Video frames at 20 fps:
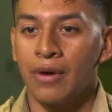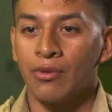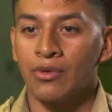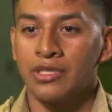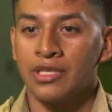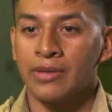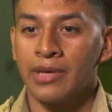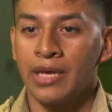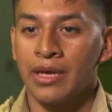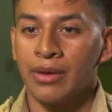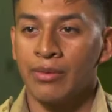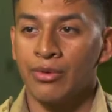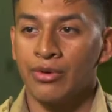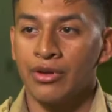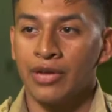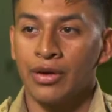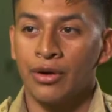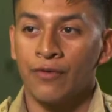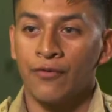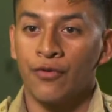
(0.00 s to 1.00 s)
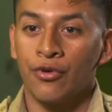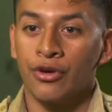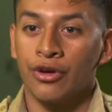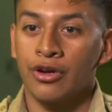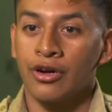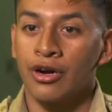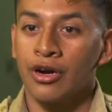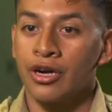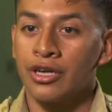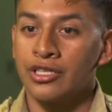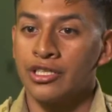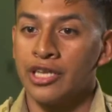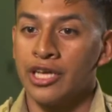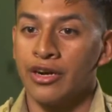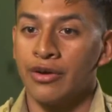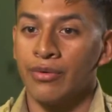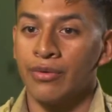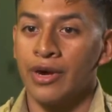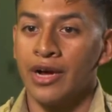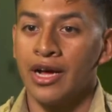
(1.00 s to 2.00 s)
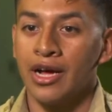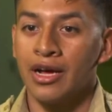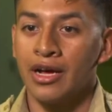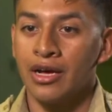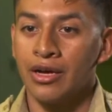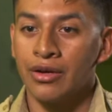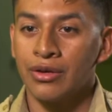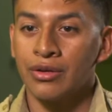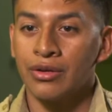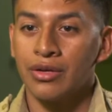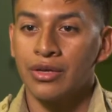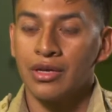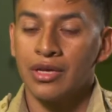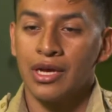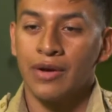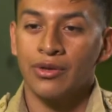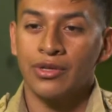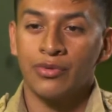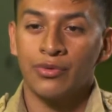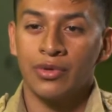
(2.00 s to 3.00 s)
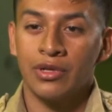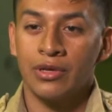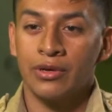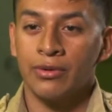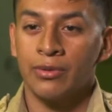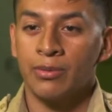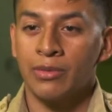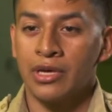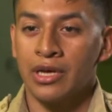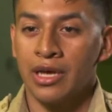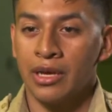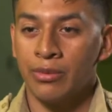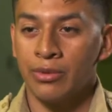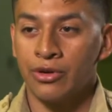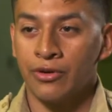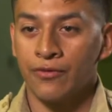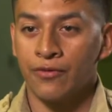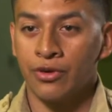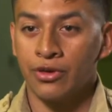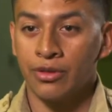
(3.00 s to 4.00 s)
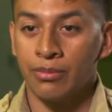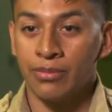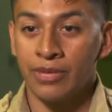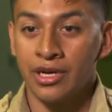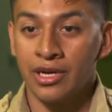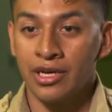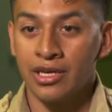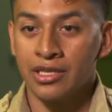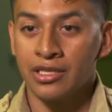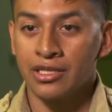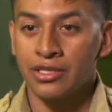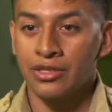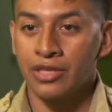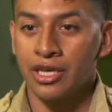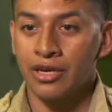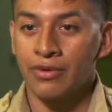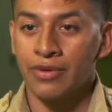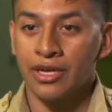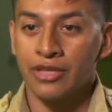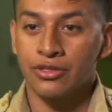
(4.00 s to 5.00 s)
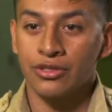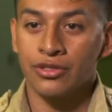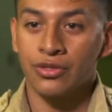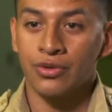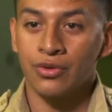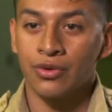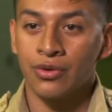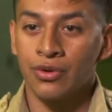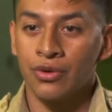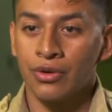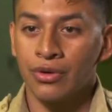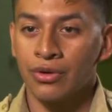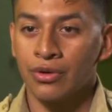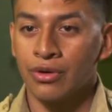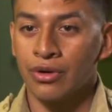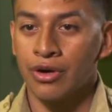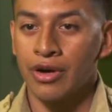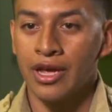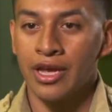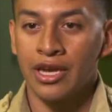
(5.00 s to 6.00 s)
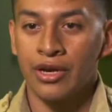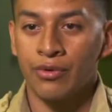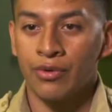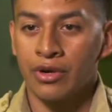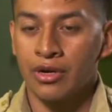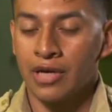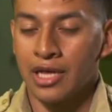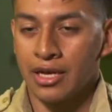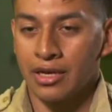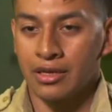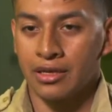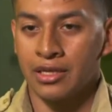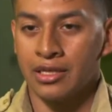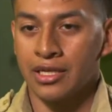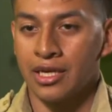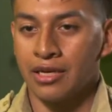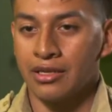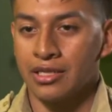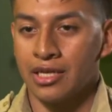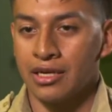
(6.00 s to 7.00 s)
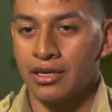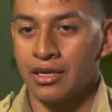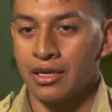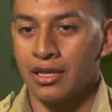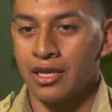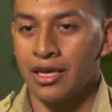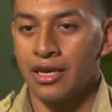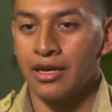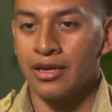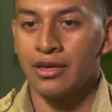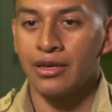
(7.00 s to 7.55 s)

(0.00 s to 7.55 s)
wasn't able to afford a car to get around. I wasn't really able to afford the bus to get around to school or anywhere like in downtown LA.